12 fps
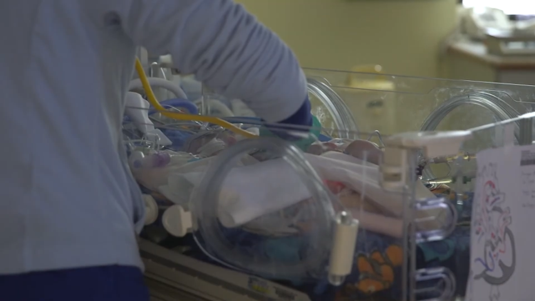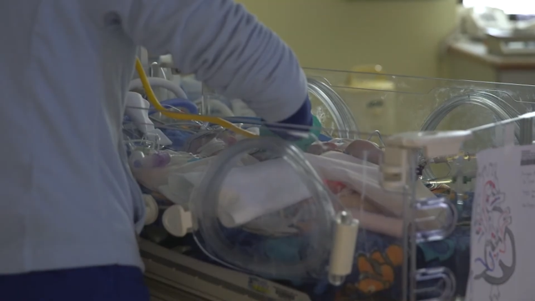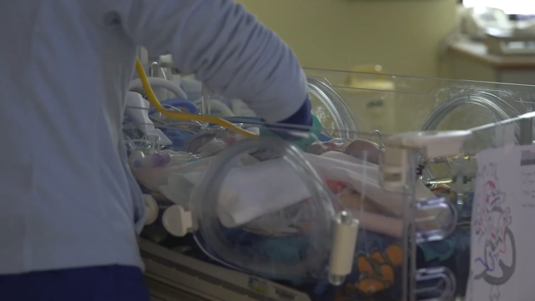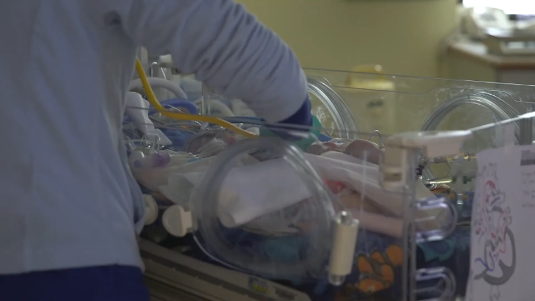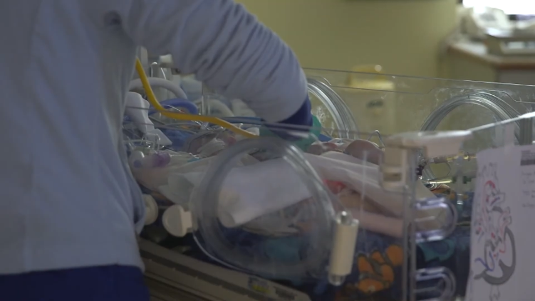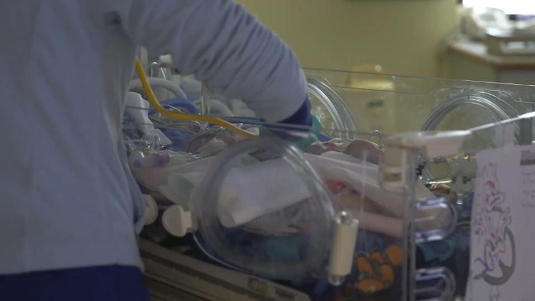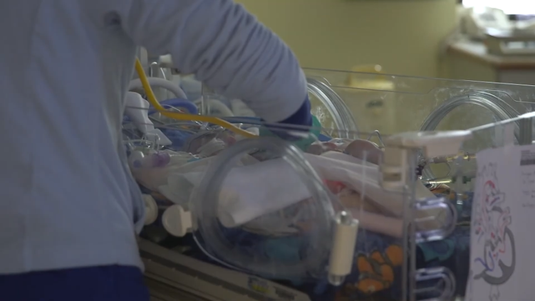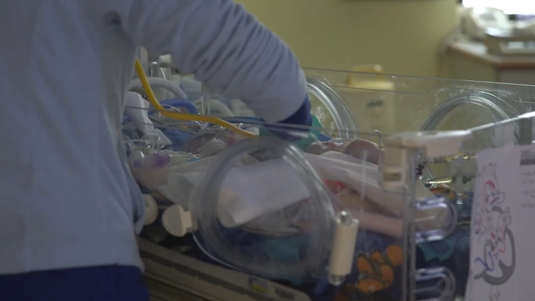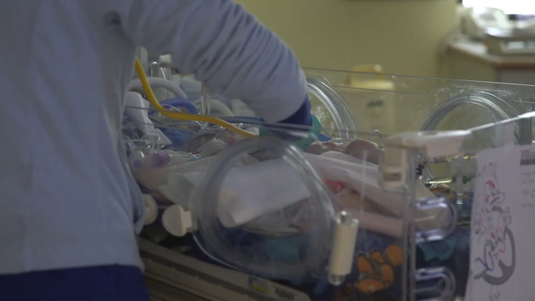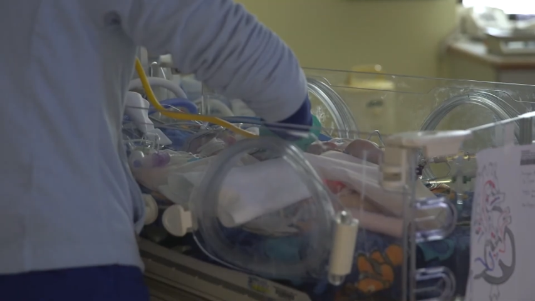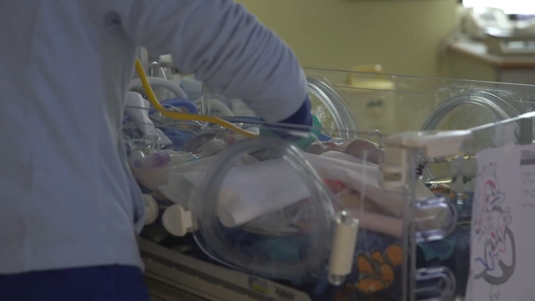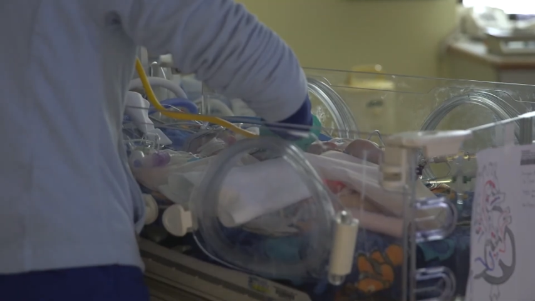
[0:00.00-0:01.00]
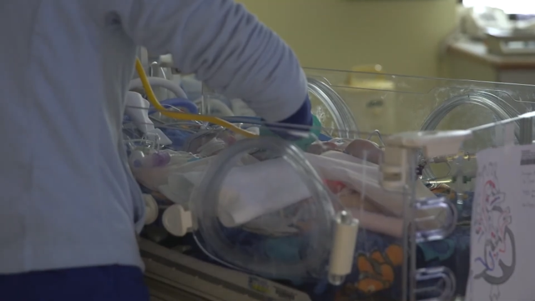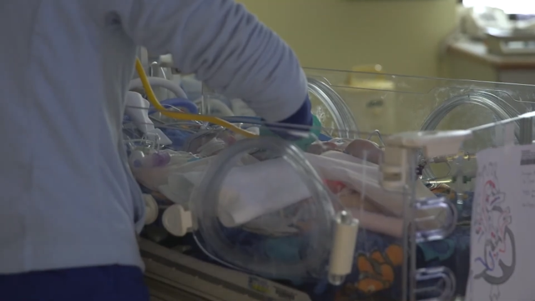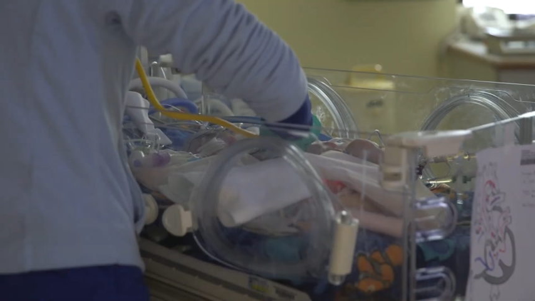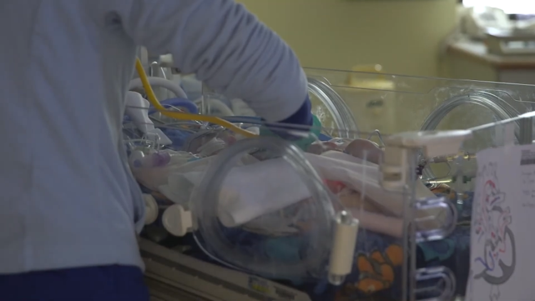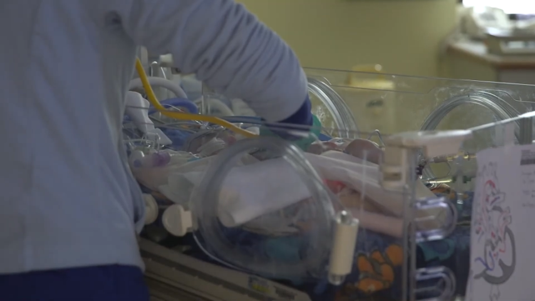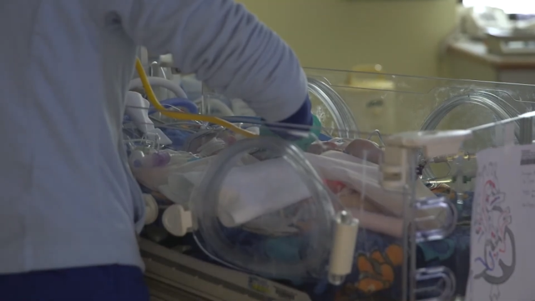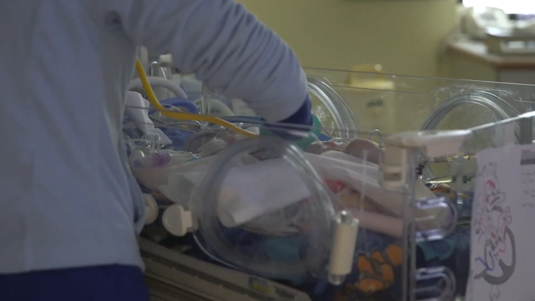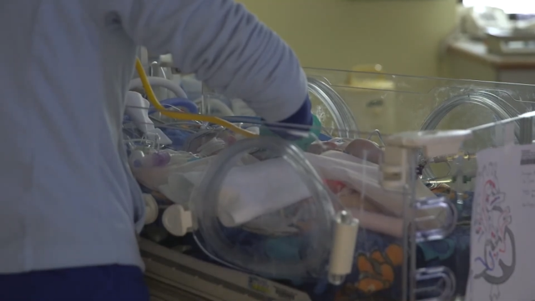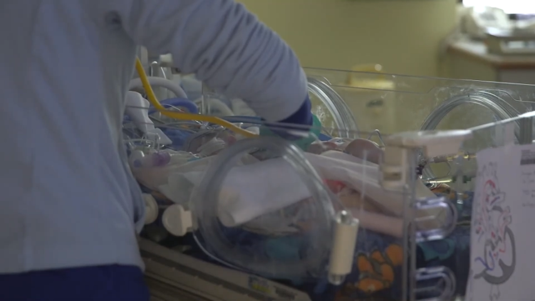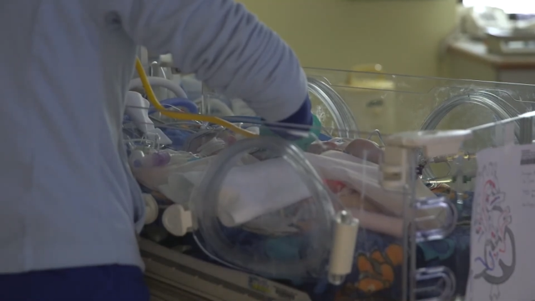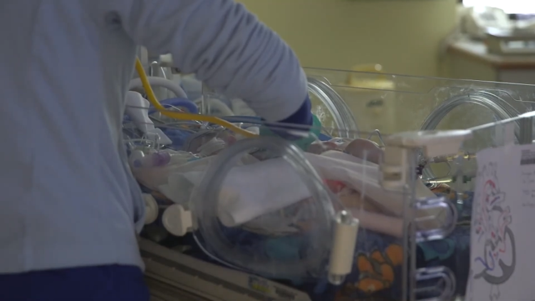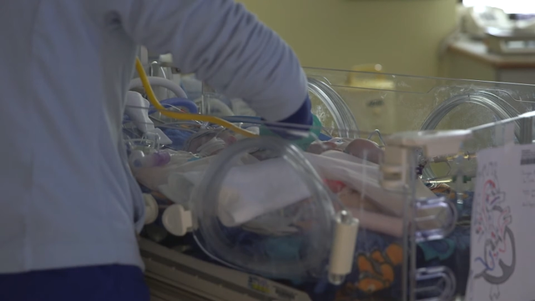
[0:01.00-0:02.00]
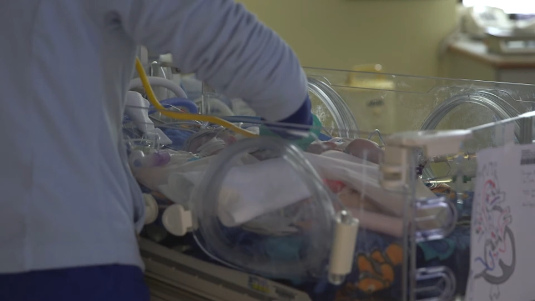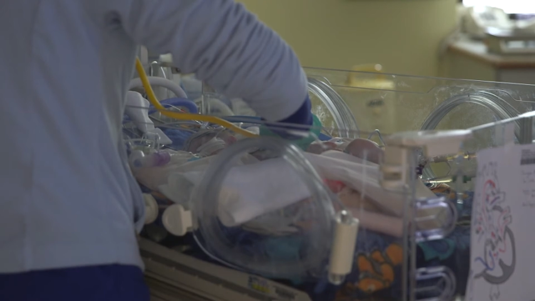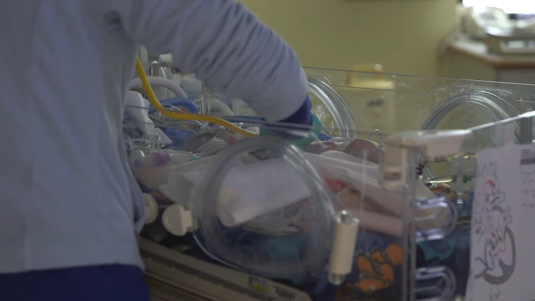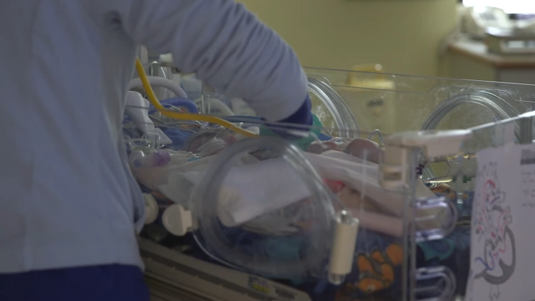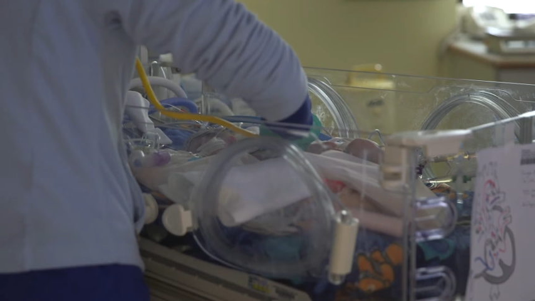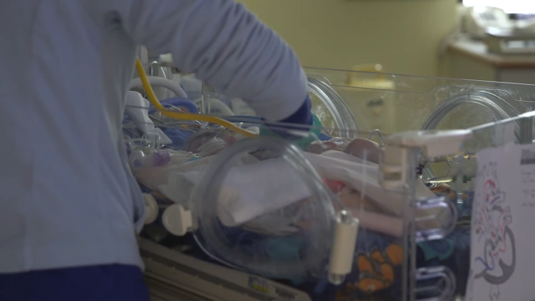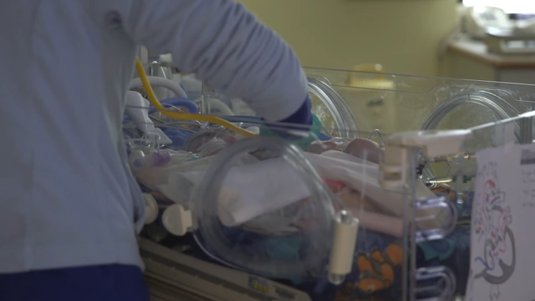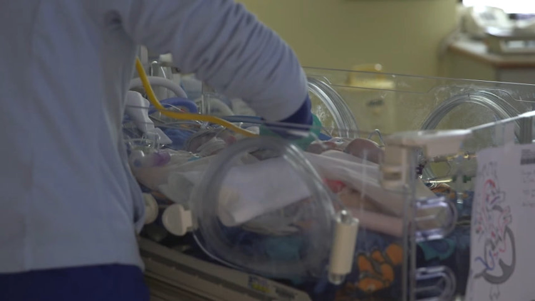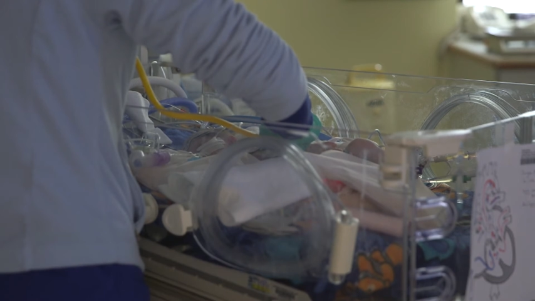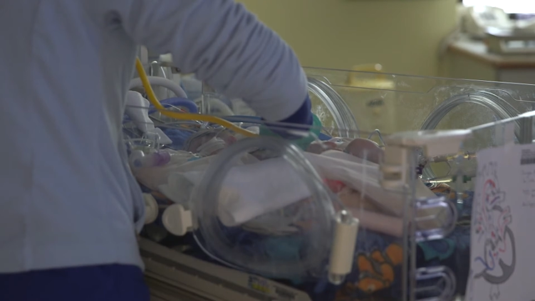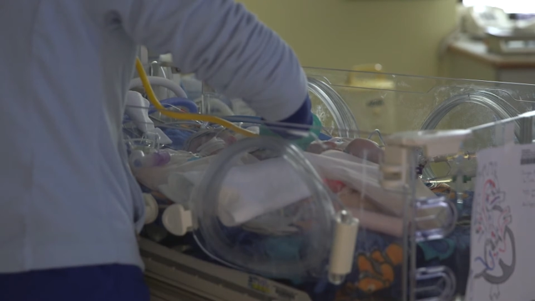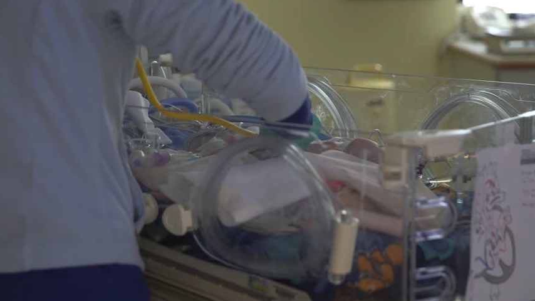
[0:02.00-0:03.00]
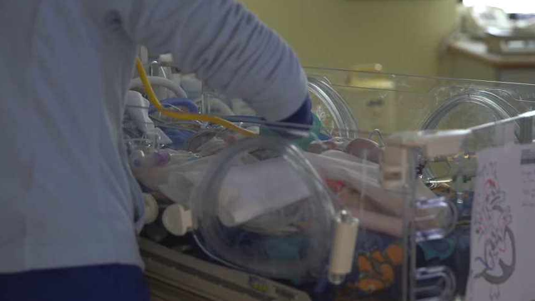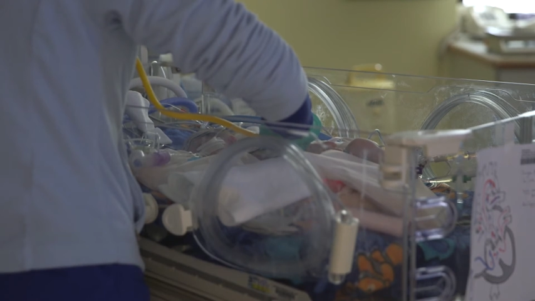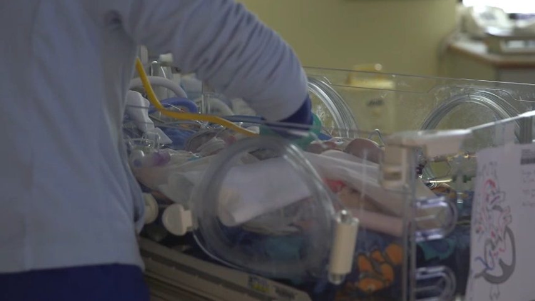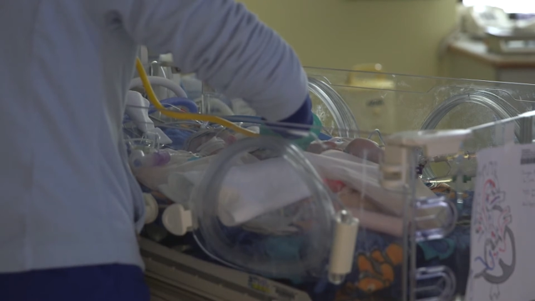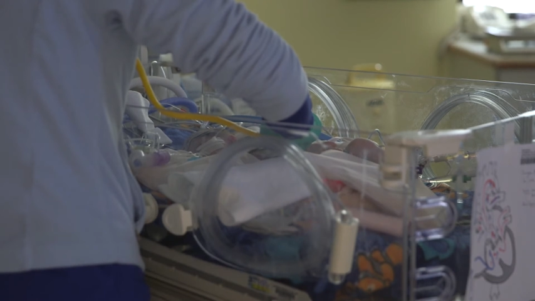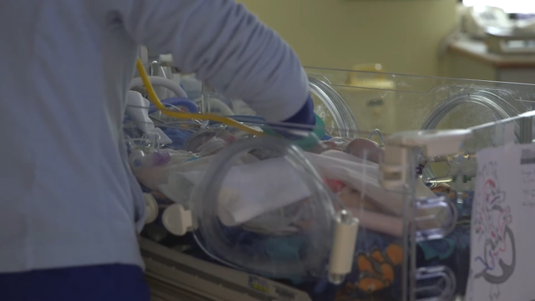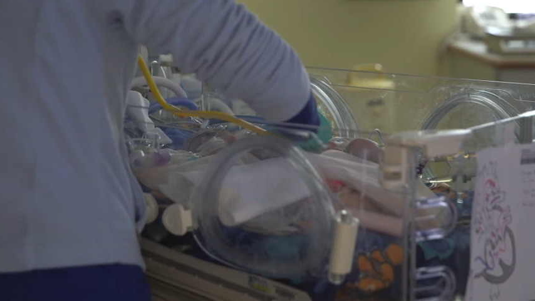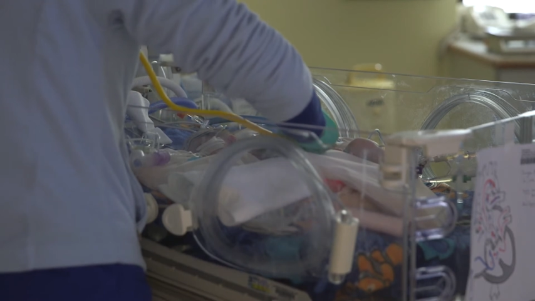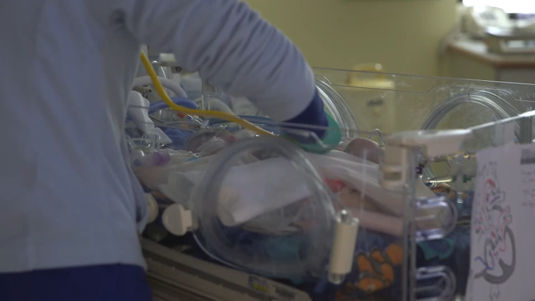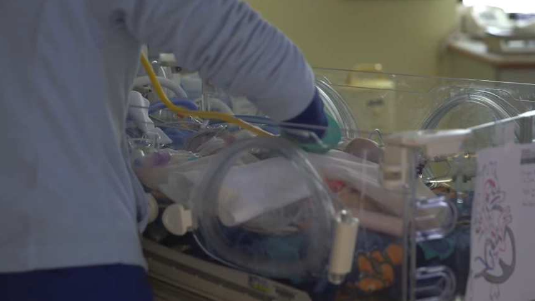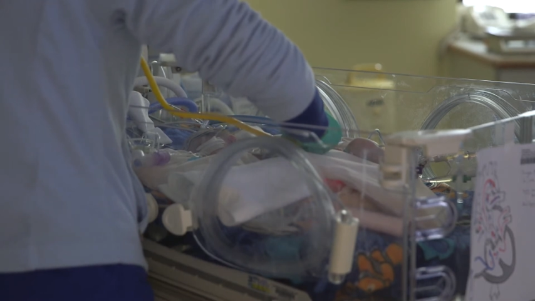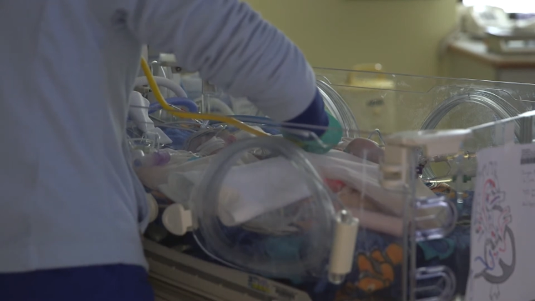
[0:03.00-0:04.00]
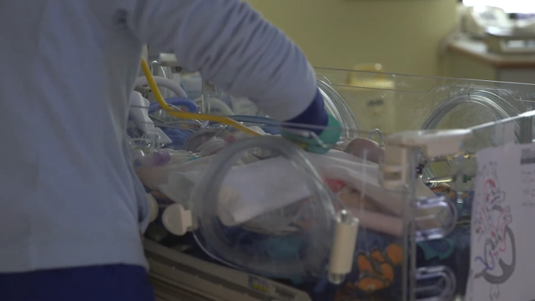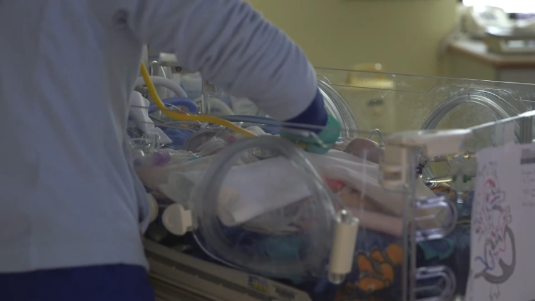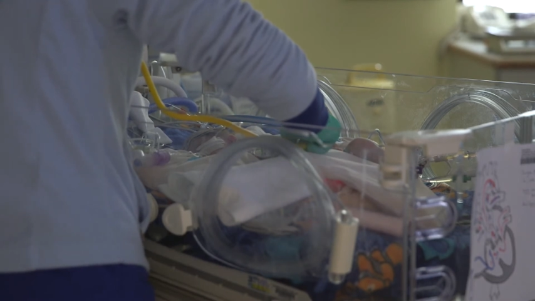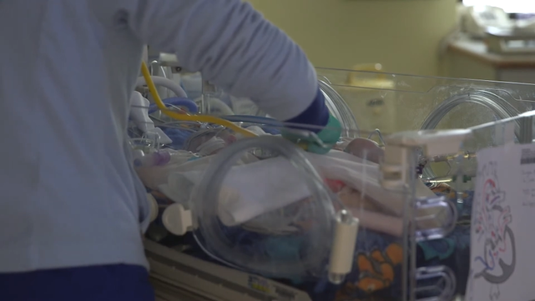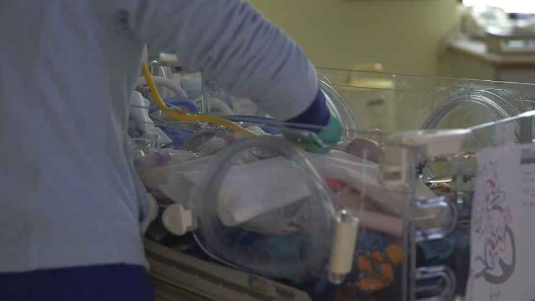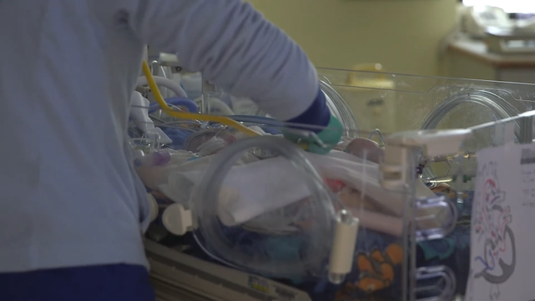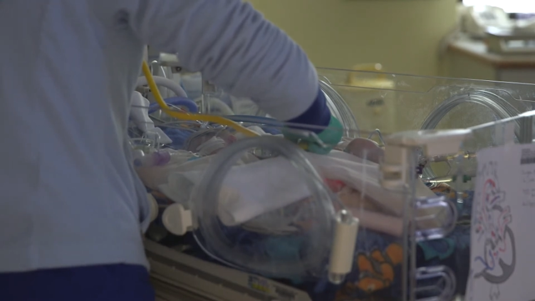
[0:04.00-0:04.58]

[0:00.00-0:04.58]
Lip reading: (no speaker visible)